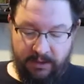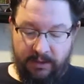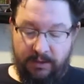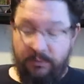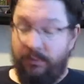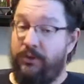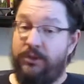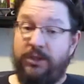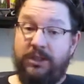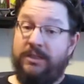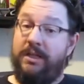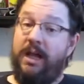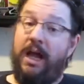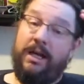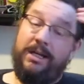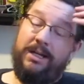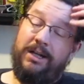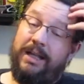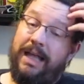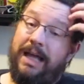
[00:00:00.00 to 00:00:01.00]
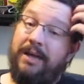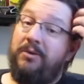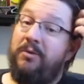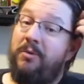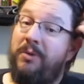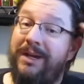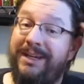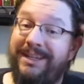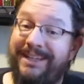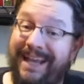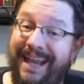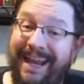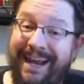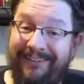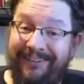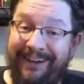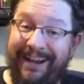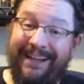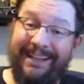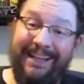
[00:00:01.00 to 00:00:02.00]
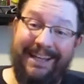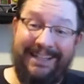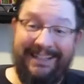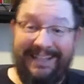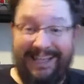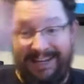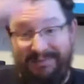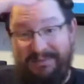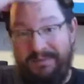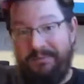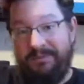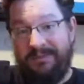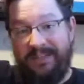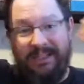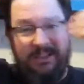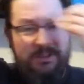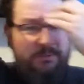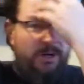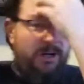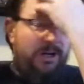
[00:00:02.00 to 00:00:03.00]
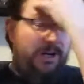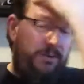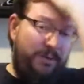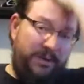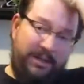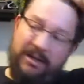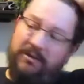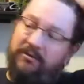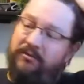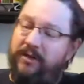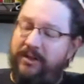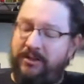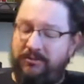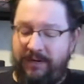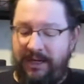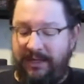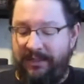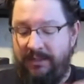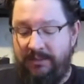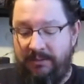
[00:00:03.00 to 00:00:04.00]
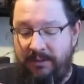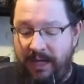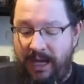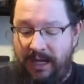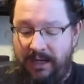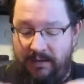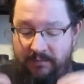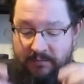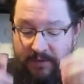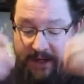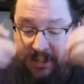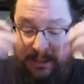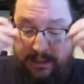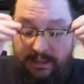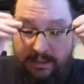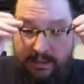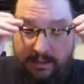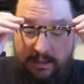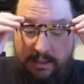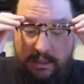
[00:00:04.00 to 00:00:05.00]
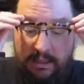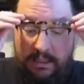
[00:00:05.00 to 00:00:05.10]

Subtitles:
We'll just knock it all out in one day, right? Like a lot of people say. Tomorrow we're going to fix racism. You're not going to fix it.